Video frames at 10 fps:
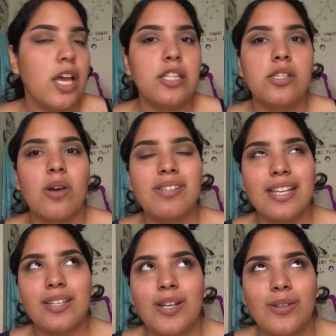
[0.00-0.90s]
And so I was
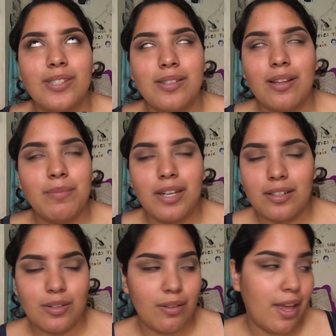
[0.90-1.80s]
like, no, let me
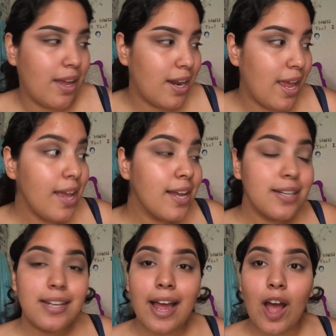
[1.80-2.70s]
not do that.
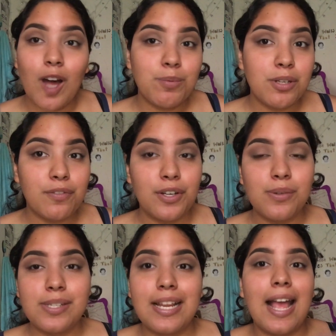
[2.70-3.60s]
And I opted for
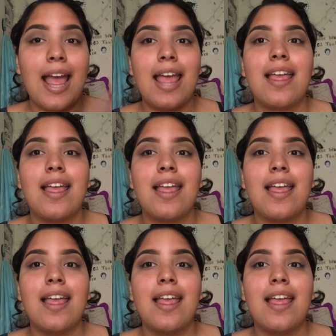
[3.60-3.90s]
using